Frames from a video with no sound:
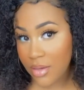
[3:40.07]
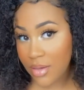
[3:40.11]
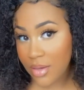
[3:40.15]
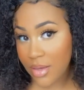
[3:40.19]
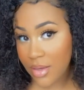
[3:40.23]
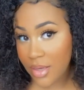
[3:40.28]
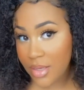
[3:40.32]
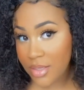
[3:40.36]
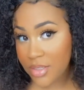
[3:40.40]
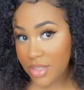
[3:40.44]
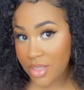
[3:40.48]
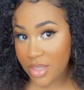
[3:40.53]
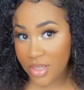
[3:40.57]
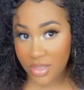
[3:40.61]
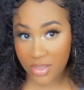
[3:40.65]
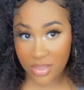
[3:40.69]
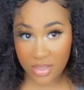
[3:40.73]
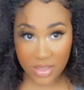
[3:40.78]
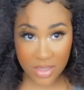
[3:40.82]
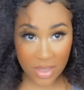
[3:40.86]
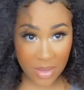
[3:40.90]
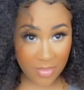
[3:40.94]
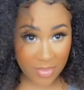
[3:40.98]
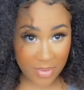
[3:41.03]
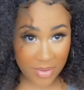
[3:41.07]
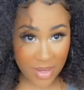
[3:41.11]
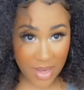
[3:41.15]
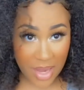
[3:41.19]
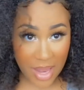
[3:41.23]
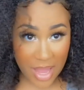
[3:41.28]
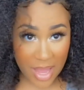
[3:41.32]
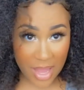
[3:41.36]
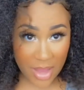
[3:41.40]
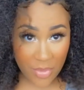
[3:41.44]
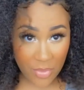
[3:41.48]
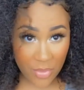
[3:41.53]
and just
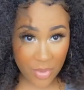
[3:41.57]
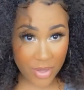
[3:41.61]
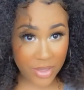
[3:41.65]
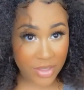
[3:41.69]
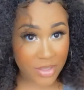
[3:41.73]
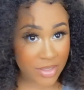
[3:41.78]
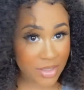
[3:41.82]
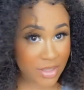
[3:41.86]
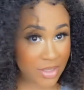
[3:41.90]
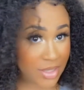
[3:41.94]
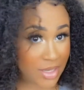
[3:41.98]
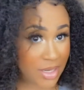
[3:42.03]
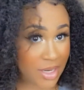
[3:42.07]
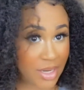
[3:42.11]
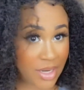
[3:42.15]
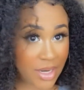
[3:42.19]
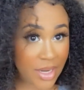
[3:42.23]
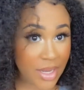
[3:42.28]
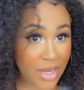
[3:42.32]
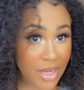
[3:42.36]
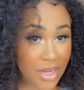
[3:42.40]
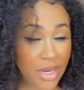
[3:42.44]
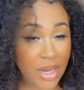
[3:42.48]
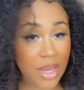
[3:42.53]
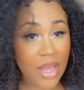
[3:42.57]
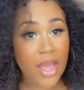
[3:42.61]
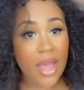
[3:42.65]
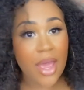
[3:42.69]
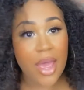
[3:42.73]
apply it where it's needed.